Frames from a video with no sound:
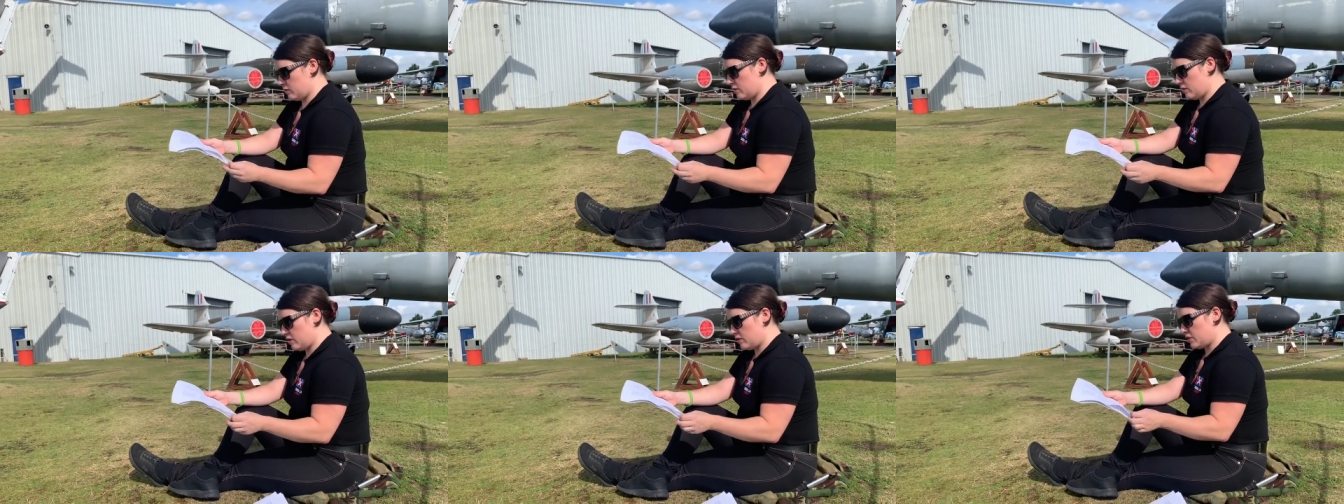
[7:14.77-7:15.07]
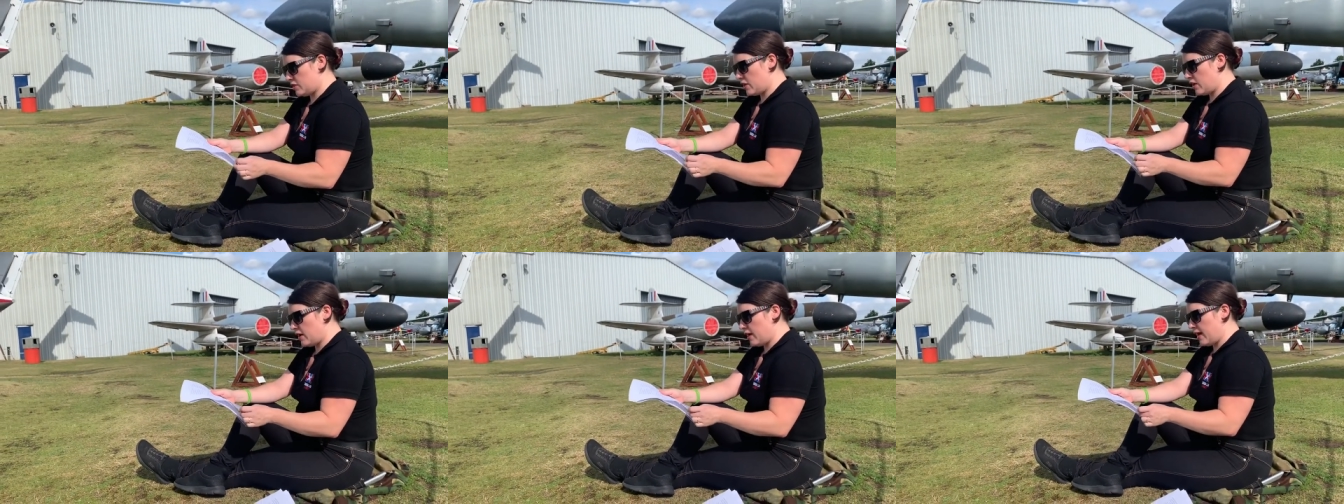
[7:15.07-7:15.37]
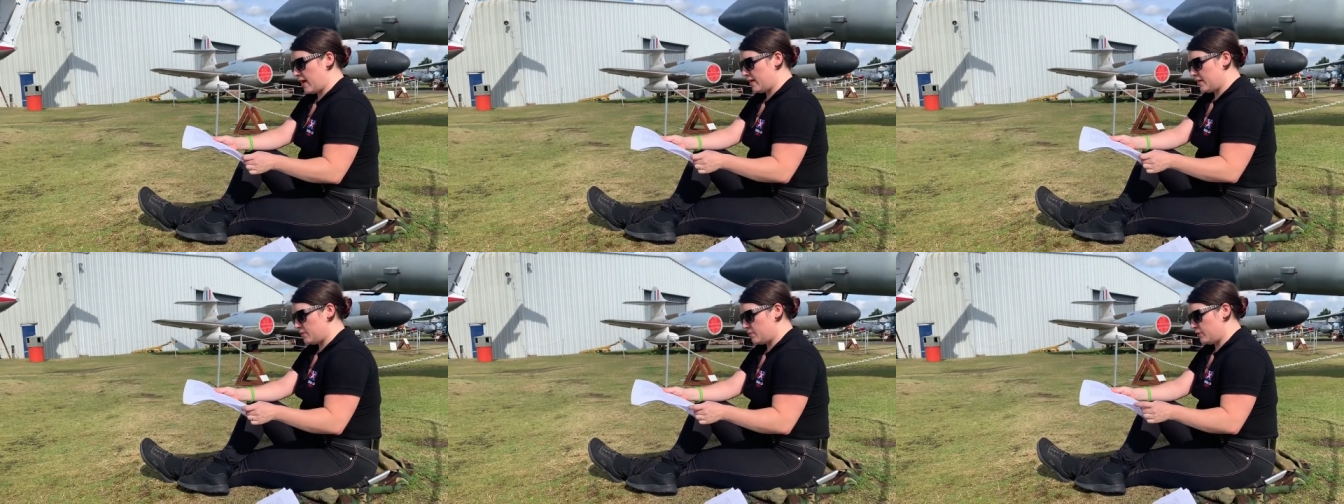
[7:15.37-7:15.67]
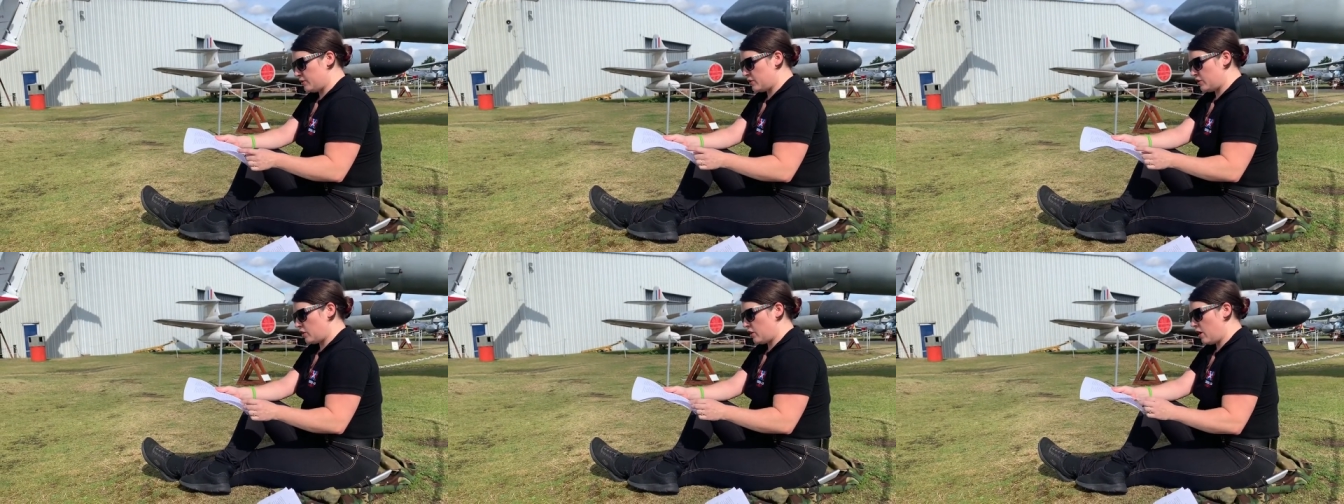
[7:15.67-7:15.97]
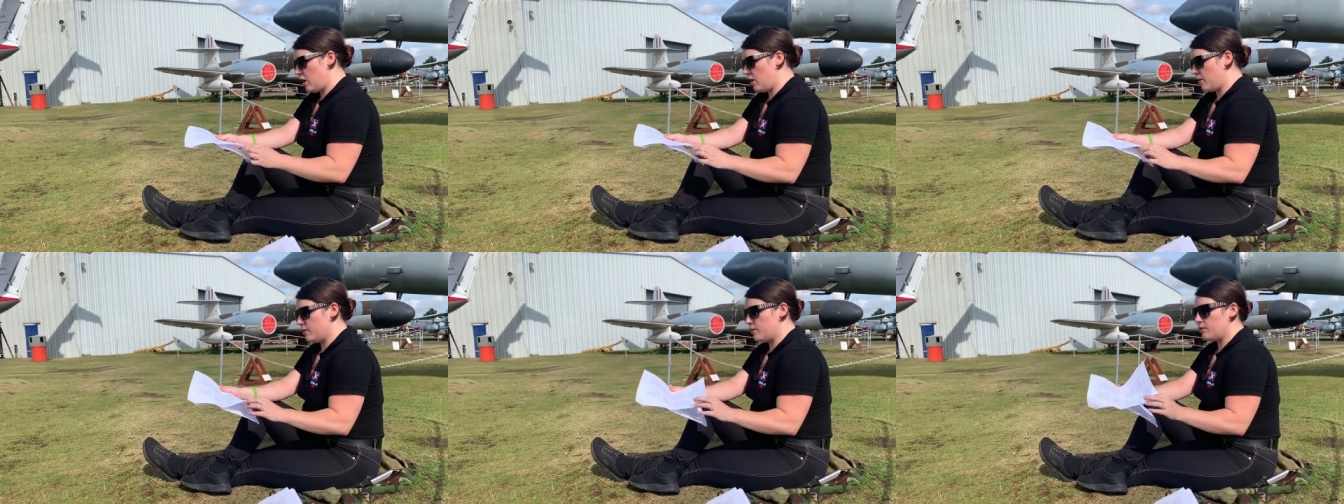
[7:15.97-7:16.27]
Sir Edward
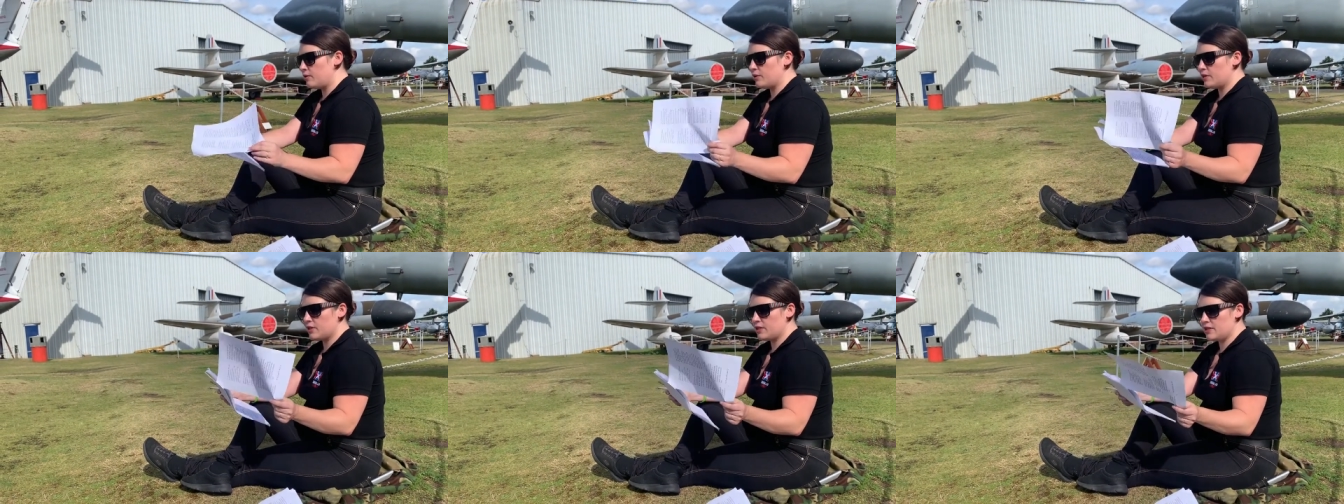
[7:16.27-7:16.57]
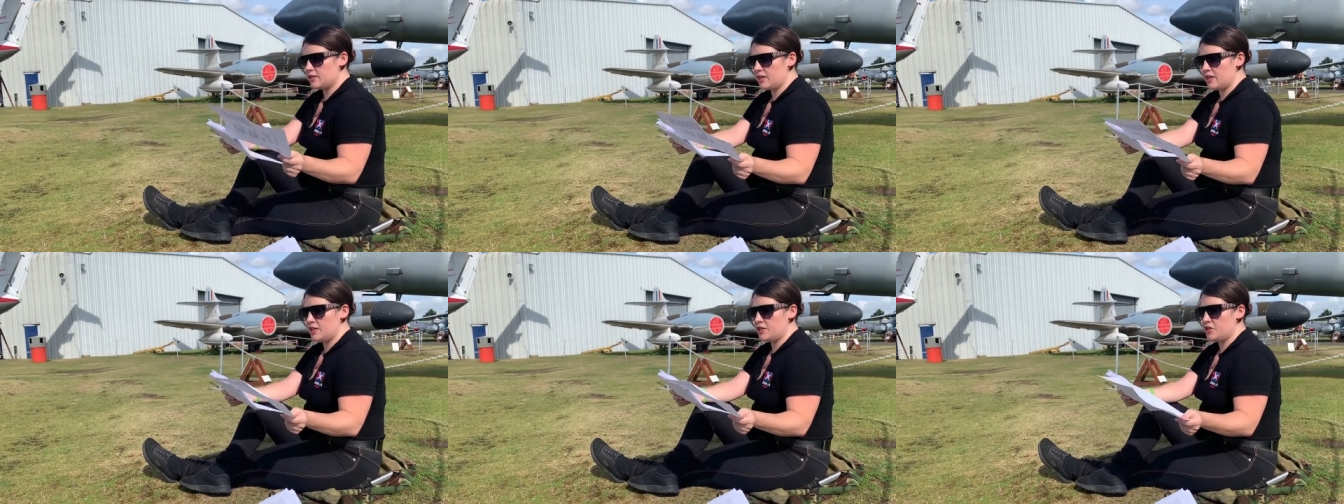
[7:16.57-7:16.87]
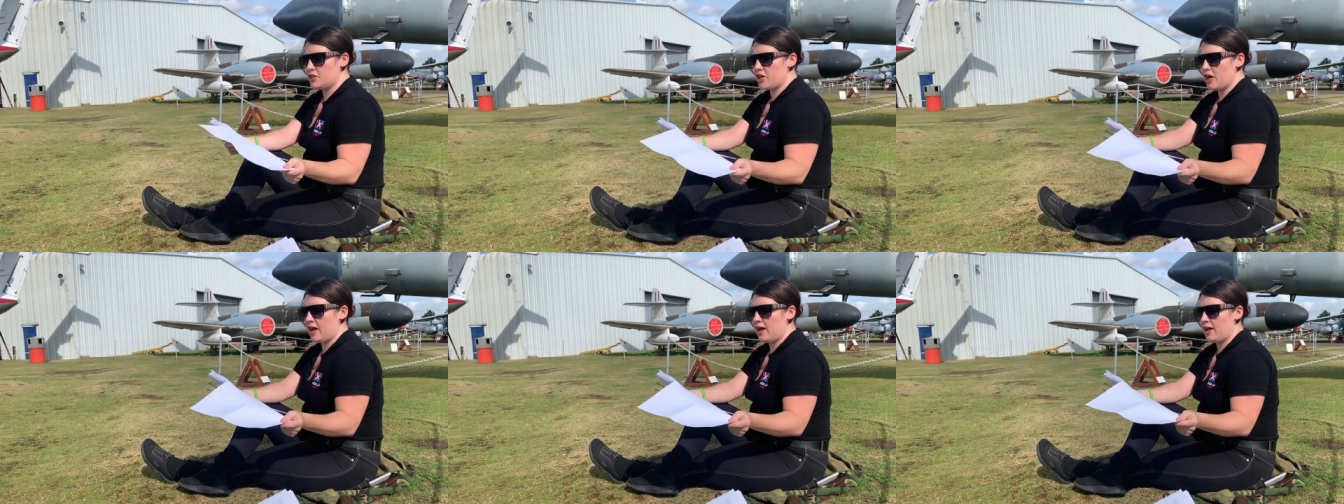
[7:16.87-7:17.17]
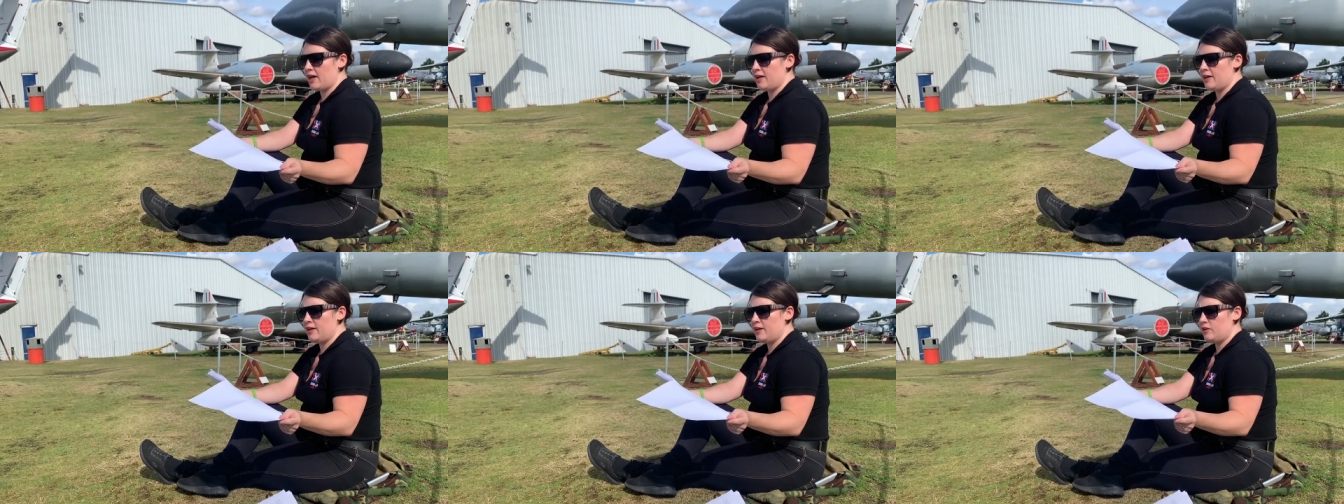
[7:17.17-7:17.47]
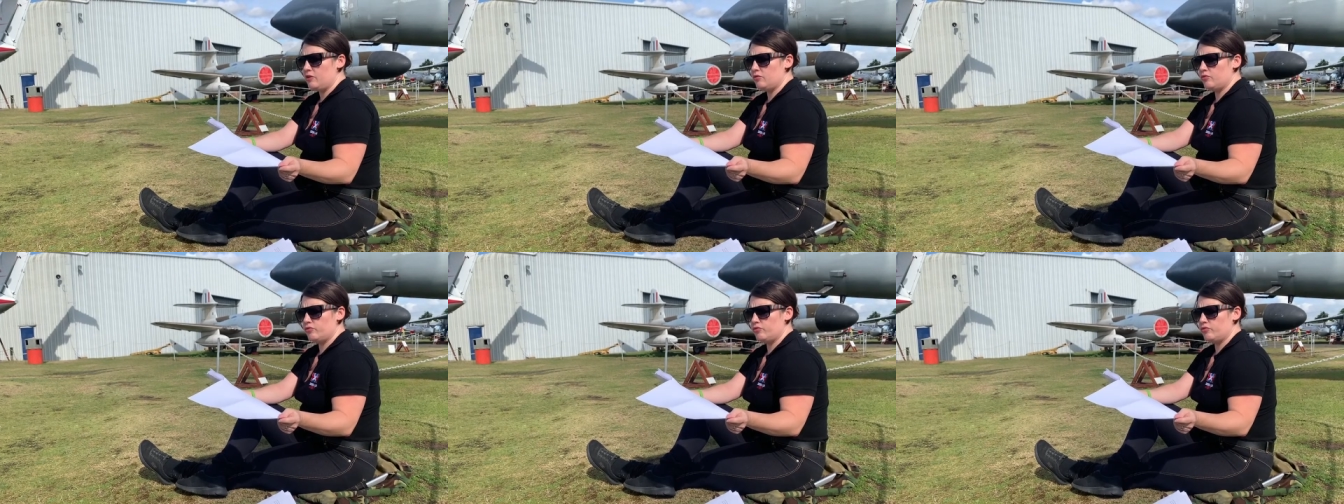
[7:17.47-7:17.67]
Coke, CJ,